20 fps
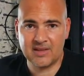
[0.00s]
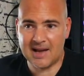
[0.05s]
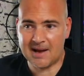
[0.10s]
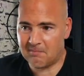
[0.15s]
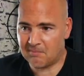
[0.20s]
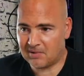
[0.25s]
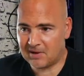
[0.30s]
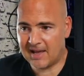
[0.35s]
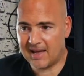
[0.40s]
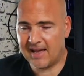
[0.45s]

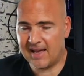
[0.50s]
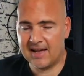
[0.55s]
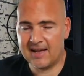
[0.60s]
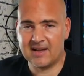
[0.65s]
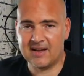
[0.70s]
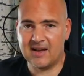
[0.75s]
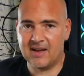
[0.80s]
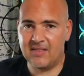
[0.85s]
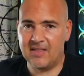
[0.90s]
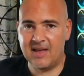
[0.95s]
and play
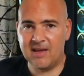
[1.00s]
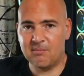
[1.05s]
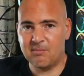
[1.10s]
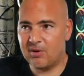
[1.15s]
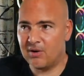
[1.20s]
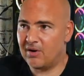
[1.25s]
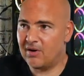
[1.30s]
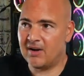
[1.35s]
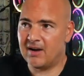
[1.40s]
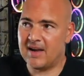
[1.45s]
it, and then
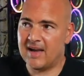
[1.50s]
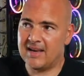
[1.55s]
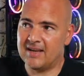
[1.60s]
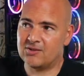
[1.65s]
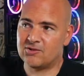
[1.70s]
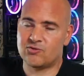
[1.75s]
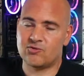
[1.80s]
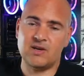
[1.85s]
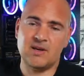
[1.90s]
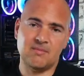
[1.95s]
put a
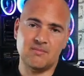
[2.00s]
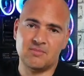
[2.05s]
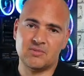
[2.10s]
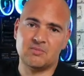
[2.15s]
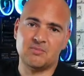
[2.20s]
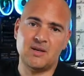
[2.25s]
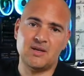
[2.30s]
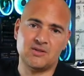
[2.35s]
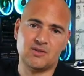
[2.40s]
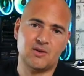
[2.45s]

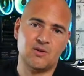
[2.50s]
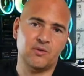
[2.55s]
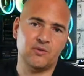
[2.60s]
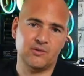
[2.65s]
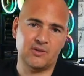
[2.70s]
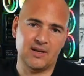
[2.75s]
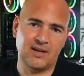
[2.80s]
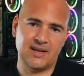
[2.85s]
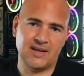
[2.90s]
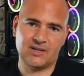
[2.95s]
streamed piece of
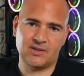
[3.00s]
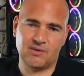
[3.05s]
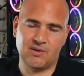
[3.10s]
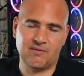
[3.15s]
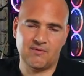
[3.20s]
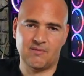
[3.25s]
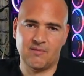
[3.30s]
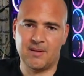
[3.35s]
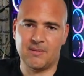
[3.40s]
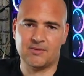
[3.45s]
content next to
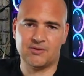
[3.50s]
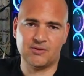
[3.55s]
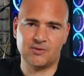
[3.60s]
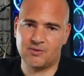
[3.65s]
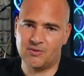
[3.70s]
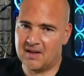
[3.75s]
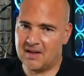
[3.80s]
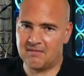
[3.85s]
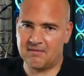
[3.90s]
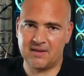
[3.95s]
it from Amazon
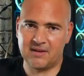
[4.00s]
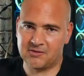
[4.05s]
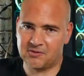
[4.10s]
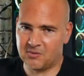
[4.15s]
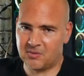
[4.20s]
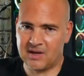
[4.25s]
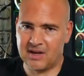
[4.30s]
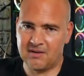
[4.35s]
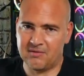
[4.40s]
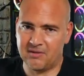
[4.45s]
or Netflix
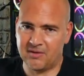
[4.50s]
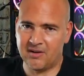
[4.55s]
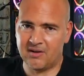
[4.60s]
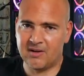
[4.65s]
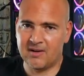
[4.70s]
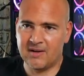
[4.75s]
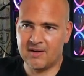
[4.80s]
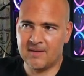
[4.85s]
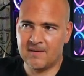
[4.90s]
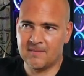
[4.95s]
or
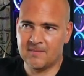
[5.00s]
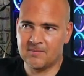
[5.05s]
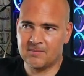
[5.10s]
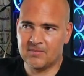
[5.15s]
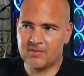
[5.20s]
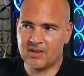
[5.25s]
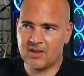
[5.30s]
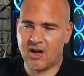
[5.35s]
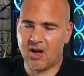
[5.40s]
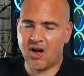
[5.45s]
whatever,
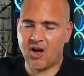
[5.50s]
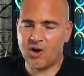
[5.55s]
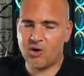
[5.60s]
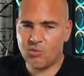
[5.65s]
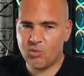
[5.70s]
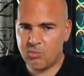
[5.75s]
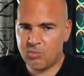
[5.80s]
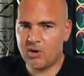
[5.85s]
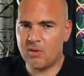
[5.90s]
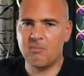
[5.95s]
I
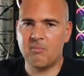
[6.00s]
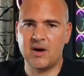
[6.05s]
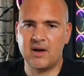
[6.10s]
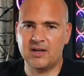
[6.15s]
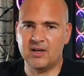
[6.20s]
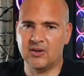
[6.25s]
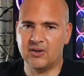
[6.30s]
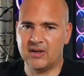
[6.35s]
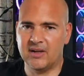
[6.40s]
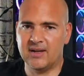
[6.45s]
will put
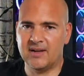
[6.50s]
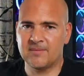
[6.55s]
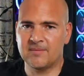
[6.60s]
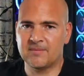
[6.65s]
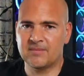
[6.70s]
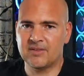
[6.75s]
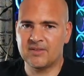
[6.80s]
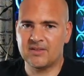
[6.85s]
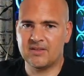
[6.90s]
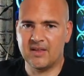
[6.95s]
money on it
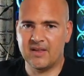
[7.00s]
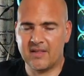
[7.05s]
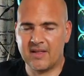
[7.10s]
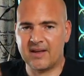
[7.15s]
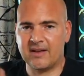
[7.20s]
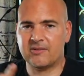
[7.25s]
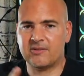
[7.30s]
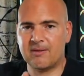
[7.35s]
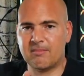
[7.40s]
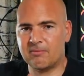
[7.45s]
that
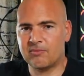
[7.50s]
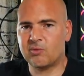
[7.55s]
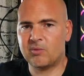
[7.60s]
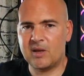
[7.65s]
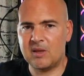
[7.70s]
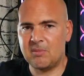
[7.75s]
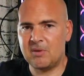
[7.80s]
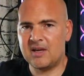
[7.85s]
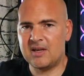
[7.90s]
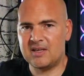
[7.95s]
that
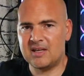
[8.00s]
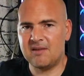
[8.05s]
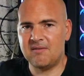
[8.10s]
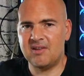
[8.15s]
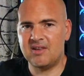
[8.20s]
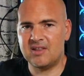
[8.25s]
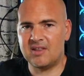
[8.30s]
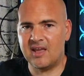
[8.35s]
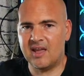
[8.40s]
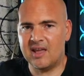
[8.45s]
720p
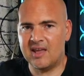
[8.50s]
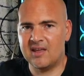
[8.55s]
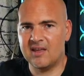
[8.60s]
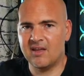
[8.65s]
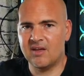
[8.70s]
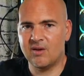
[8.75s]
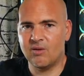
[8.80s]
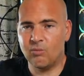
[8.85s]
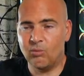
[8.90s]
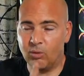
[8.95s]
DVD
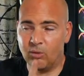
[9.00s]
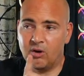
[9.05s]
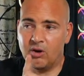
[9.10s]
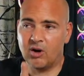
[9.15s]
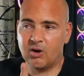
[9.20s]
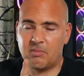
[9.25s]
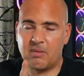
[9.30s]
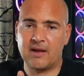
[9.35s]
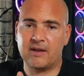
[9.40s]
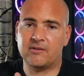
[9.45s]
will
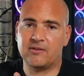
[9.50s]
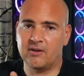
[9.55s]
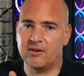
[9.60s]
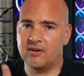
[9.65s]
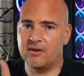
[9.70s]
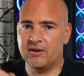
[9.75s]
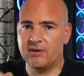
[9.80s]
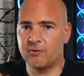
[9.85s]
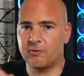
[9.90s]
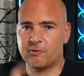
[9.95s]
look
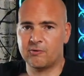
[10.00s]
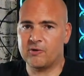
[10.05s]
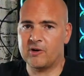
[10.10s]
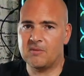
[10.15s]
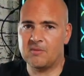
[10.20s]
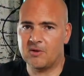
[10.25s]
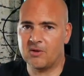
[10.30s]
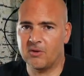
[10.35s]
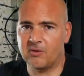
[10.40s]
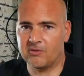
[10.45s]
better than your
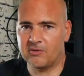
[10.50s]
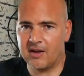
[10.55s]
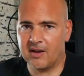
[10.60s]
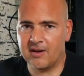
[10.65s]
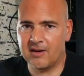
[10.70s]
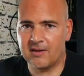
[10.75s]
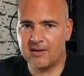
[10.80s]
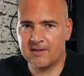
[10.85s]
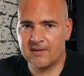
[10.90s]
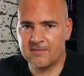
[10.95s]
streamed content.